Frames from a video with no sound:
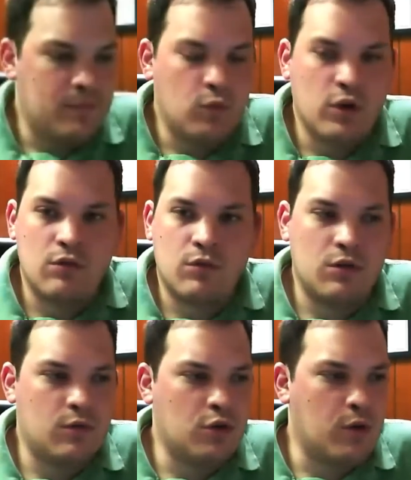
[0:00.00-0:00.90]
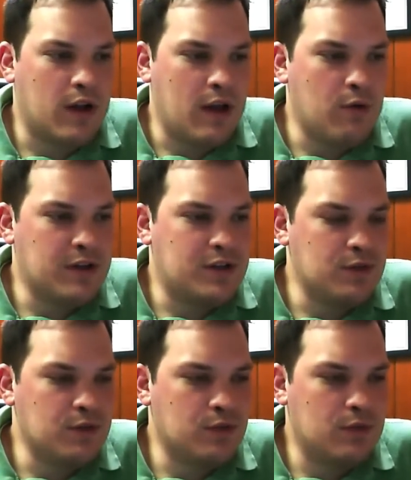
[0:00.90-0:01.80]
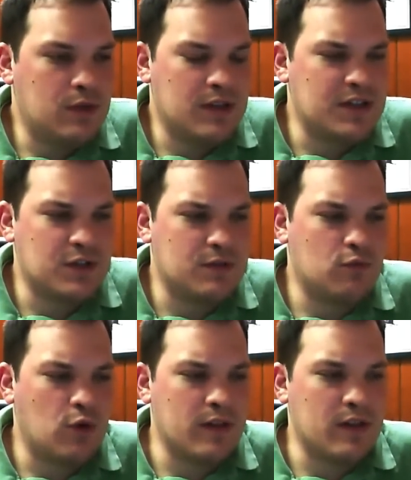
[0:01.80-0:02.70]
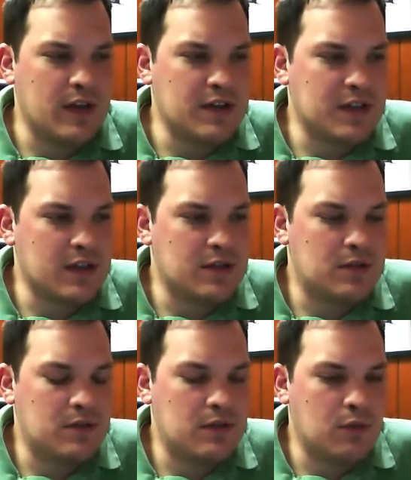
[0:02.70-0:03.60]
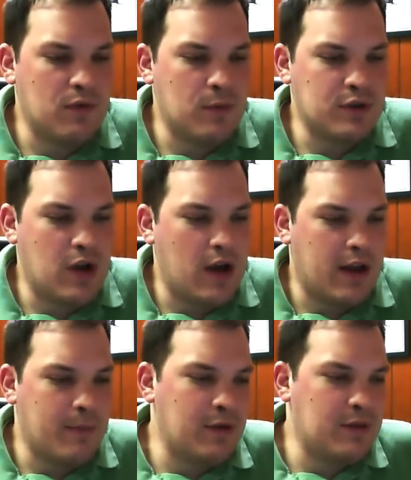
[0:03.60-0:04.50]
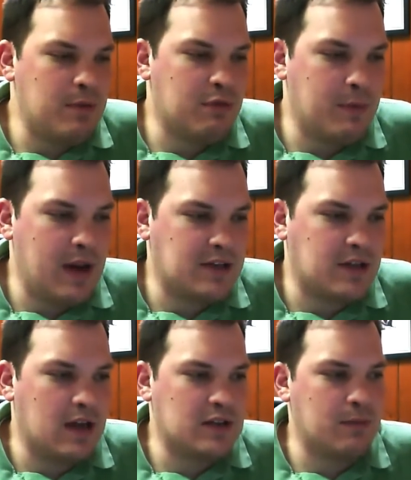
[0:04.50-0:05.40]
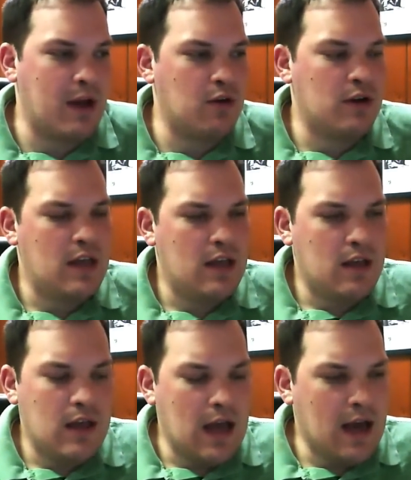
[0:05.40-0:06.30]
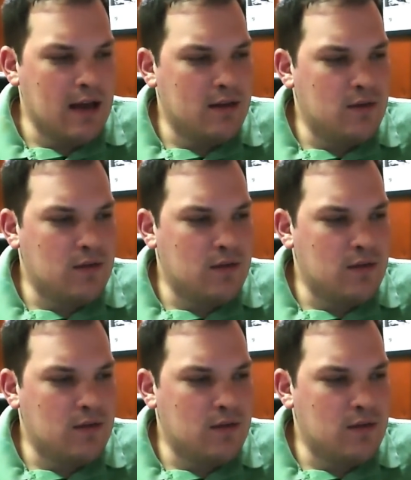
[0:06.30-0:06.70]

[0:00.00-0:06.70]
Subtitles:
Real quick, I wanted to. This is one of the things that we've been talking about that people have been asking us about. I